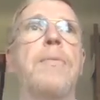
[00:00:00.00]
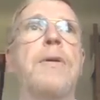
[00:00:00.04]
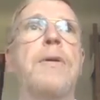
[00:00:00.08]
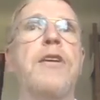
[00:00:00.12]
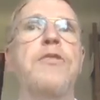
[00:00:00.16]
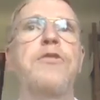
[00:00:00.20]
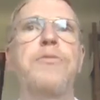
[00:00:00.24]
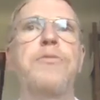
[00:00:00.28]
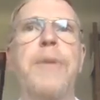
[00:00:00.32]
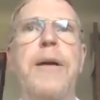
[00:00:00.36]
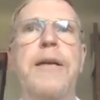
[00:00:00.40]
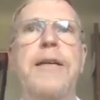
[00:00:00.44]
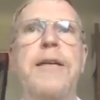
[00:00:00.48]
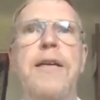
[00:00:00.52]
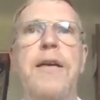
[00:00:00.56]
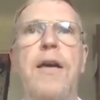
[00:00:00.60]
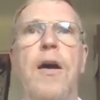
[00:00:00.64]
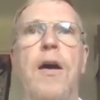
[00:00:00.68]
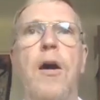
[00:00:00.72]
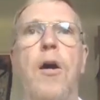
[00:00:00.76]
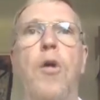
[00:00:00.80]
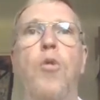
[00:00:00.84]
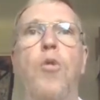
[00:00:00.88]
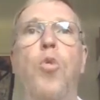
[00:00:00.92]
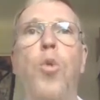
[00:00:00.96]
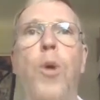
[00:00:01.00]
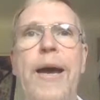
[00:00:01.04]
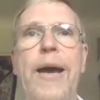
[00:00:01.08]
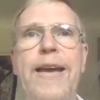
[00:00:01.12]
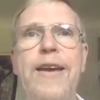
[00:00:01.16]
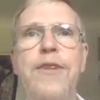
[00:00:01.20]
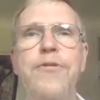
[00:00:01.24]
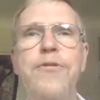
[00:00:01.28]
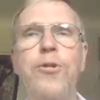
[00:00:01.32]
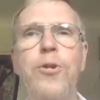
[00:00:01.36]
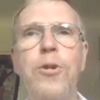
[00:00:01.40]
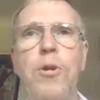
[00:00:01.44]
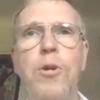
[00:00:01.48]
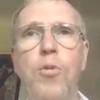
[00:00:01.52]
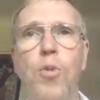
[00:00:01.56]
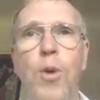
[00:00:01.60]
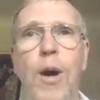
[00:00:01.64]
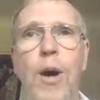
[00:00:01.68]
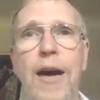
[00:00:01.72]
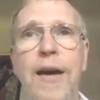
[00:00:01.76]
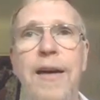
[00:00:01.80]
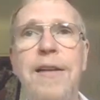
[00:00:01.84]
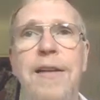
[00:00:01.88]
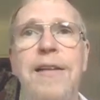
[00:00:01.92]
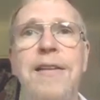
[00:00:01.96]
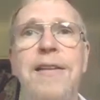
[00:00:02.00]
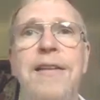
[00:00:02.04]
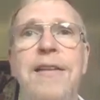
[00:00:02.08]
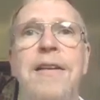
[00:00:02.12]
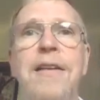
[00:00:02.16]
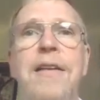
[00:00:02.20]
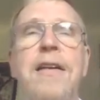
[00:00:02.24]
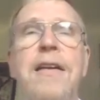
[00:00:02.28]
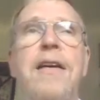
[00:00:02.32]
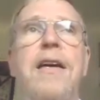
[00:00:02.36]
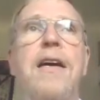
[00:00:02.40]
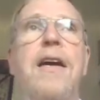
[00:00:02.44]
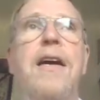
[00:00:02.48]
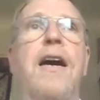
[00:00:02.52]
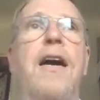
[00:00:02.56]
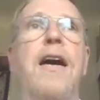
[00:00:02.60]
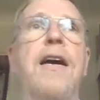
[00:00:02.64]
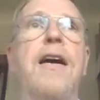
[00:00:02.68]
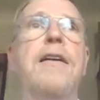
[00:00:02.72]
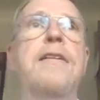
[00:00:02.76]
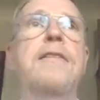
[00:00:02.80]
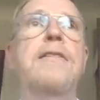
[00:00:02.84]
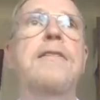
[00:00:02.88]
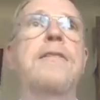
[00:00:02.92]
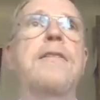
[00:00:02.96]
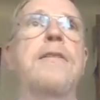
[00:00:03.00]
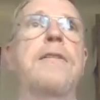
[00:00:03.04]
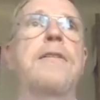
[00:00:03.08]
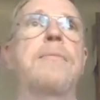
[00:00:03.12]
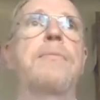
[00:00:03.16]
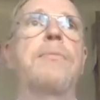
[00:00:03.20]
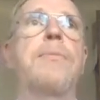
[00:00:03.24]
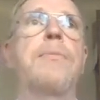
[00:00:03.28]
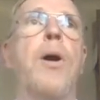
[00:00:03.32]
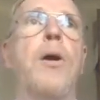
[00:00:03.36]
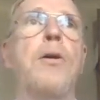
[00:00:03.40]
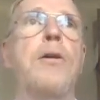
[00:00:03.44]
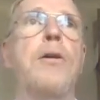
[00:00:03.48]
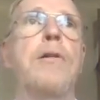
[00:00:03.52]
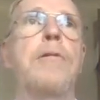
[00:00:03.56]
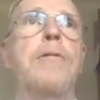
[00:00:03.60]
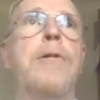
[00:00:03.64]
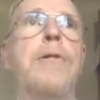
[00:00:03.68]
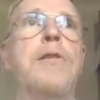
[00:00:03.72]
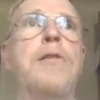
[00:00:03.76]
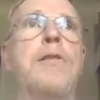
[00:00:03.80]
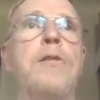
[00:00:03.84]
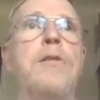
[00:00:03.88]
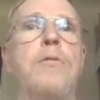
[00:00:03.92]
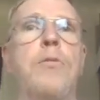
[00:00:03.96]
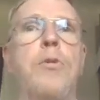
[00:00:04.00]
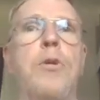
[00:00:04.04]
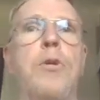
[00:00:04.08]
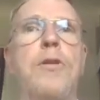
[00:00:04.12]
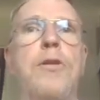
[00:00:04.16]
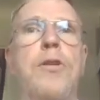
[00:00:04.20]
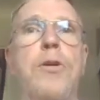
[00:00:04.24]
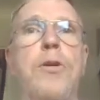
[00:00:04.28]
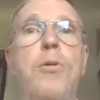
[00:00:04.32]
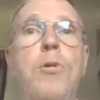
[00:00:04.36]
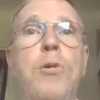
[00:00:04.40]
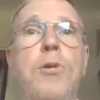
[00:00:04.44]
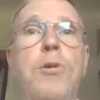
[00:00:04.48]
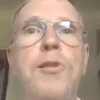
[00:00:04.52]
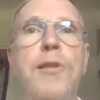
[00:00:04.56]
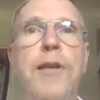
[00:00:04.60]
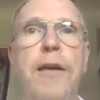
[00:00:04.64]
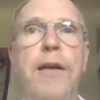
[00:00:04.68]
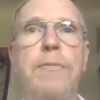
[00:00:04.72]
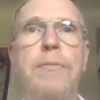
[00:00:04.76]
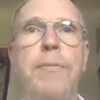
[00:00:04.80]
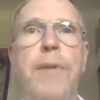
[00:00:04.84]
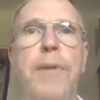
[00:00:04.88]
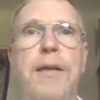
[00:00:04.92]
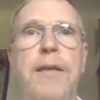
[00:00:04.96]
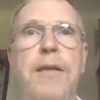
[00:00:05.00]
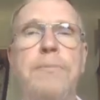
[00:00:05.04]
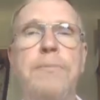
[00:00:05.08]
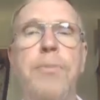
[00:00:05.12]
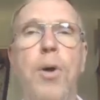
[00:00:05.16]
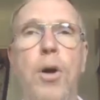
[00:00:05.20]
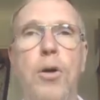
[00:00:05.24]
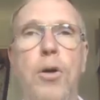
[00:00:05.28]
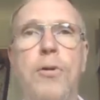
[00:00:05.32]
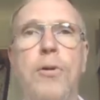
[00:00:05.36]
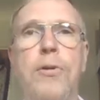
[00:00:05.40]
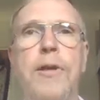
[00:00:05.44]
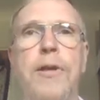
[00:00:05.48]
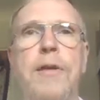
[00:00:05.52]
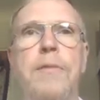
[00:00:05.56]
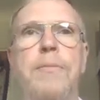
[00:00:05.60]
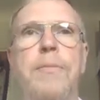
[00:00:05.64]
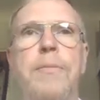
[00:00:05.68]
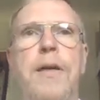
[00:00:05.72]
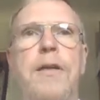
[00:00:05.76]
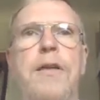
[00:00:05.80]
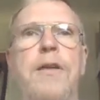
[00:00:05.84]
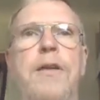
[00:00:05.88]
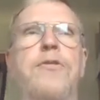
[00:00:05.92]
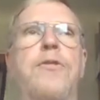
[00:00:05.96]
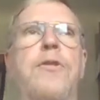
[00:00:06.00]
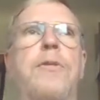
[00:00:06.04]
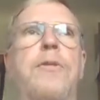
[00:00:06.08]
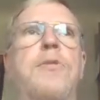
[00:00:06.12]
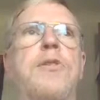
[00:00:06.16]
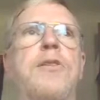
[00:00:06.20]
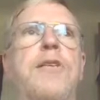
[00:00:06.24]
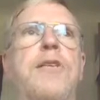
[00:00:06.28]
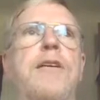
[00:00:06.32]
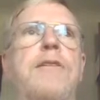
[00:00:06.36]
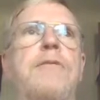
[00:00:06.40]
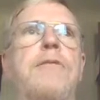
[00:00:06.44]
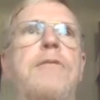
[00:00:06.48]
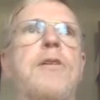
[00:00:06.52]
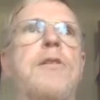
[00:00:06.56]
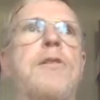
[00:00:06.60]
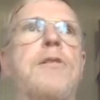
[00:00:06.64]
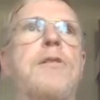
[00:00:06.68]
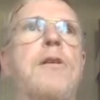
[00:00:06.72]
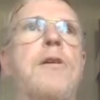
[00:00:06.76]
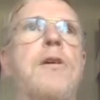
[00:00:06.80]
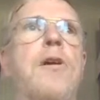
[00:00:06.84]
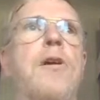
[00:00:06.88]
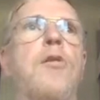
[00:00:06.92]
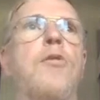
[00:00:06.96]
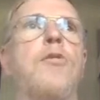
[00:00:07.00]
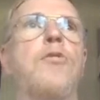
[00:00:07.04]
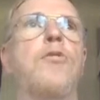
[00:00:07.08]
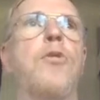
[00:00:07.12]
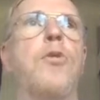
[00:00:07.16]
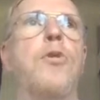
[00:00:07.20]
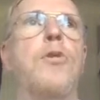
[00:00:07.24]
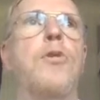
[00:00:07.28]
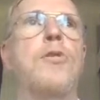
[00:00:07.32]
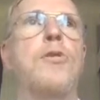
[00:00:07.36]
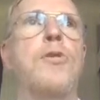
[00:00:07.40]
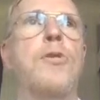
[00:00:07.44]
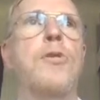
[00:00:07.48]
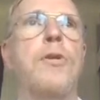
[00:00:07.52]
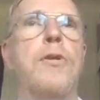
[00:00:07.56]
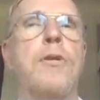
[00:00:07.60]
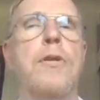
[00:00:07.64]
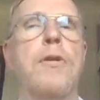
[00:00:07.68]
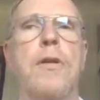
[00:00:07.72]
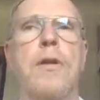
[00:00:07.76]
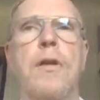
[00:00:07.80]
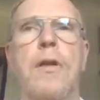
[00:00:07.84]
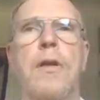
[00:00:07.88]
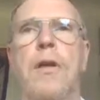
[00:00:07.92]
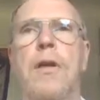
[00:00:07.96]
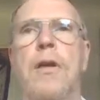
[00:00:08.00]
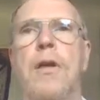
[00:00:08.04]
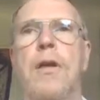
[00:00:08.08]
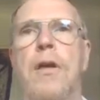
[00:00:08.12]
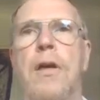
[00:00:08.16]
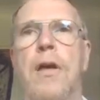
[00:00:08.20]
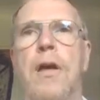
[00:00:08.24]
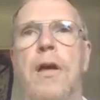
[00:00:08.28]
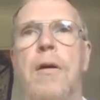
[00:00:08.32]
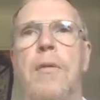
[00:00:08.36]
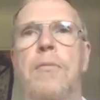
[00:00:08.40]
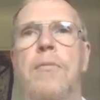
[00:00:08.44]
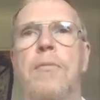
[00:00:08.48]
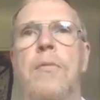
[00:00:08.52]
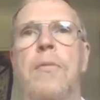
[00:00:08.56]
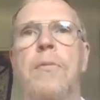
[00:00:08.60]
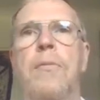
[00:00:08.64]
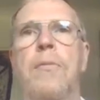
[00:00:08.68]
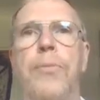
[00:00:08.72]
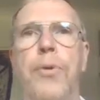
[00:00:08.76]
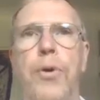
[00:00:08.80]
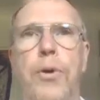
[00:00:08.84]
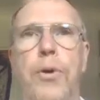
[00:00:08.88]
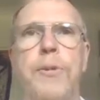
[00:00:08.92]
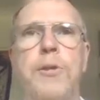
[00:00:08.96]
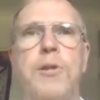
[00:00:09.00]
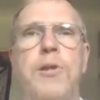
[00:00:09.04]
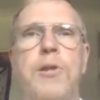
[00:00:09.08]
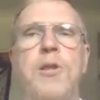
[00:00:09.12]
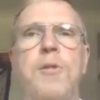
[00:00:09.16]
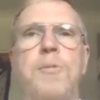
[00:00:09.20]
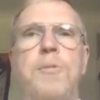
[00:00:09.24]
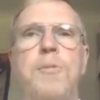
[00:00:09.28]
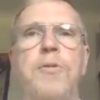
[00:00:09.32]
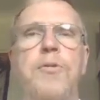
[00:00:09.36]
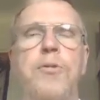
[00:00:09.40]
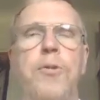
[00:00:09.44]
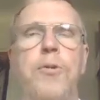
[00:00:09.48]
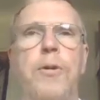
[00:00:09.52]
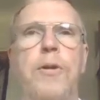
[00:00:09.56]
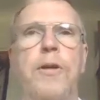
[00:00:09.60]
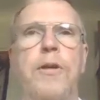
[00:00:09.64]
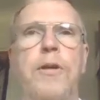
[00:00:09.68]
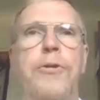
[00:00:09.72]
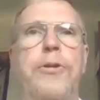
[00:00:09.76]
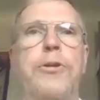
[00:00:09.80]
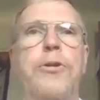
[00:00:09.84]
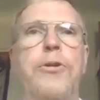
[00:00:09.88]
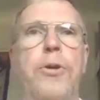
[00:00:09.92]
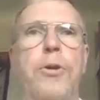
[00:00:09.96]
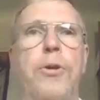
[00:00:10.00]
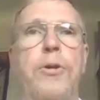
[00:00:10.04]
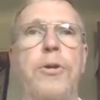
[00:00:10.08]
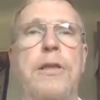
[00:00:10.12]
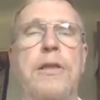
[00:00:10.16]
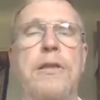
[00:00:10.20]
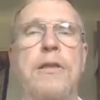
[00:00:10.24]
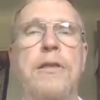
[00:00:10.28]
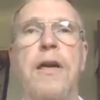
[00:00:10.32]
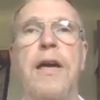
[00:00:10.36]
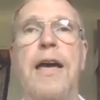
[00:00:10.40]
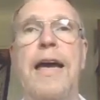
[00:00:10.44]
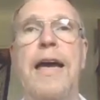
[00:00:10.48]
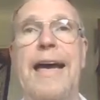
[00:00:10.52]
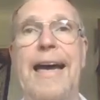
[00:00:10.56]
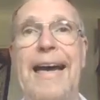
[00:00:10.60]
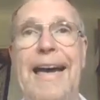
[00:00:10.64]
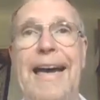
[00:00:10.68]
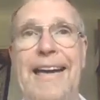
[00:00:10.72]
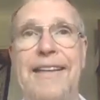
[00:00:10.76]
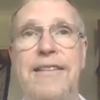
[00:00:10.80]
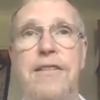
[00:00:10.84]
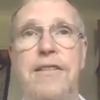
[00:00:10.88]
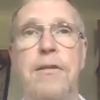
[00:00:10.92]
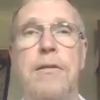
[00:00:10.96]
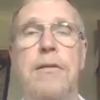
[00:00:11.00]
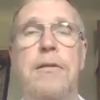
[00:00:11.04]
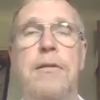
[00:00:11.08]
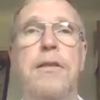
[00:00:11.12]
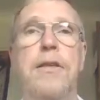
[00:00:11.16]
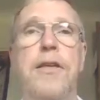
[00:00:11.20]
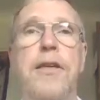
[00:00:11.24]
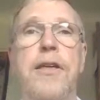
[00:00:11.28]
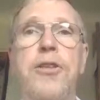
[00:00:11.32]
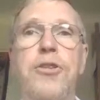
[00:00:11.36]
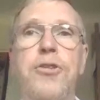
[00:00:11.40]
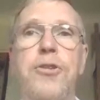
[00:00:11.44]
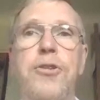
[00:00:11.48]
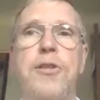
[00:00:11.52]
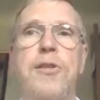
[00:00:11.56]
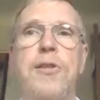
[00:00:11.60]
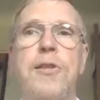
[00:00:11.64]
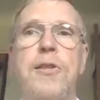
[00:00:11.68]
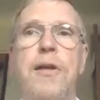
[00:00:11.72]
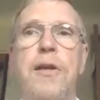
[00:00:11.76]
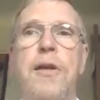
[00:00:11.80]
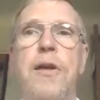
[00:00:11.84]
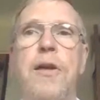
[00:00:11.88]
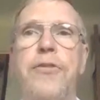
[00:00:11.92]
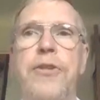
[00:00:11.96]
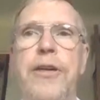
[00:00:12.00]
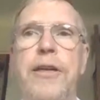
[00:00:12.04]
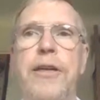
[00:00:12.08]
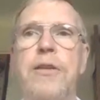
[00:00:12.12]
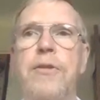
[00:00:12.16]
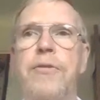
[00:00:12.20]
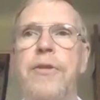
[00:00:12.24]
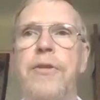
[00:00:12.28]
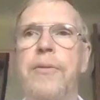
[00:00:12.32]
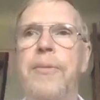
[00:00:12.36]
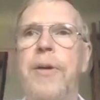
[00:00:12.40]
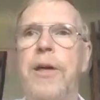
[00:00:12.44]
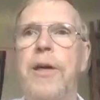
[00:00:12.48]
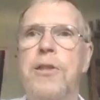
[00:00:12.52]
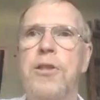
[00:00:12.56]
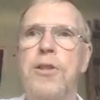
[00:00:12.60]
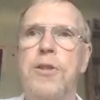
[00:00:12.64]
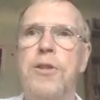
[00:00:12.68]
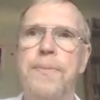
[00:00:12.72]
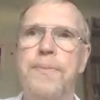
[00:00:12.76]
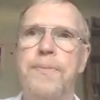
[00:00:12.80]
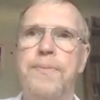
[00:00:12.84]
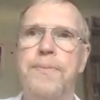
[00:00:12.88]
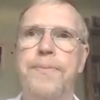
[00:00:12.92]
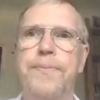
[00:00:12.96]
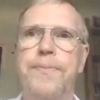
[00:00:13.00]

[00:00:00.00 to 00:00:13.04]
give money away for a while, and the borrowers who would use that money, borrow that money from savers for certain purposes before they return it at interest. Thank you very much.